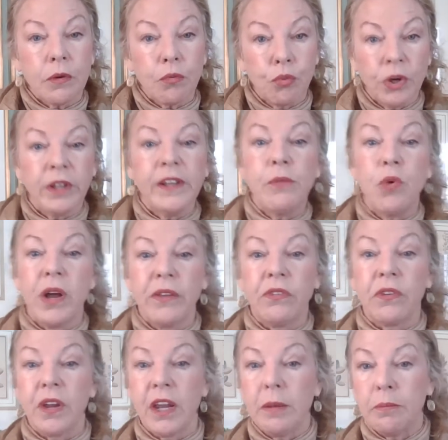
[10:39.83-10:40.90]
really
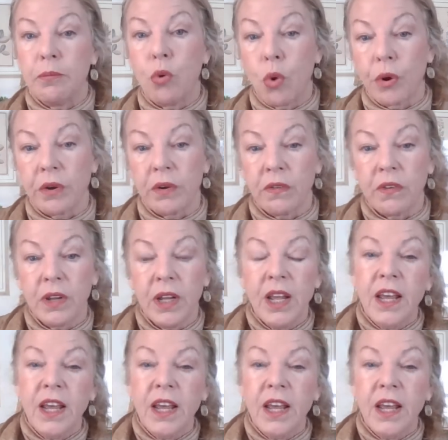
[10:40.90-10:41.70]
was important.